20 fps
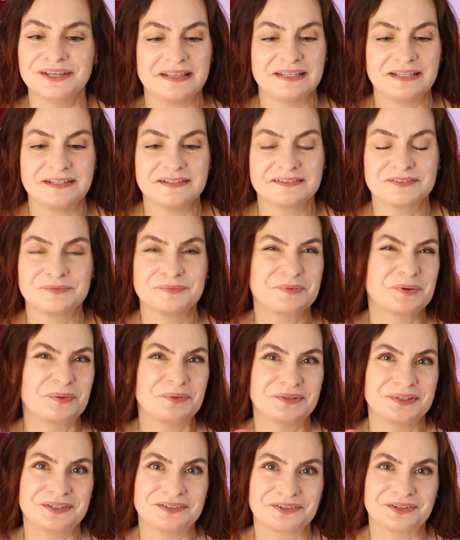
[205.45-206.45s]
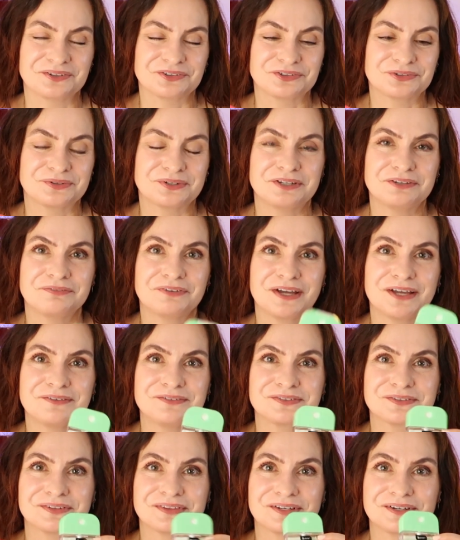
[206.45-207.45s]
These have only
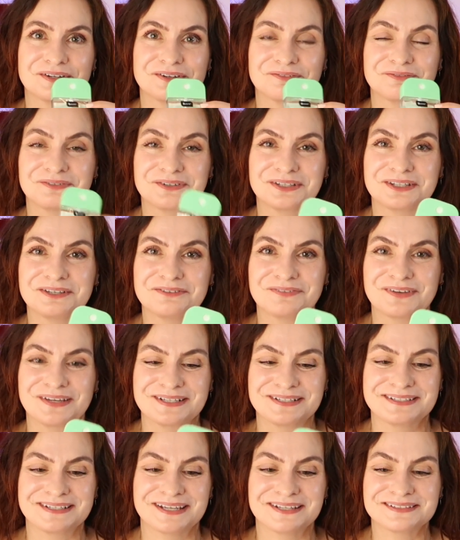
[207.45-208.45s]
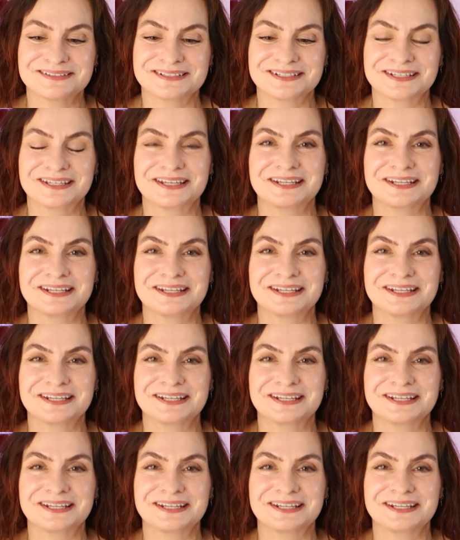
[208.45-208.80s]
$1.25, so they're really fantastic.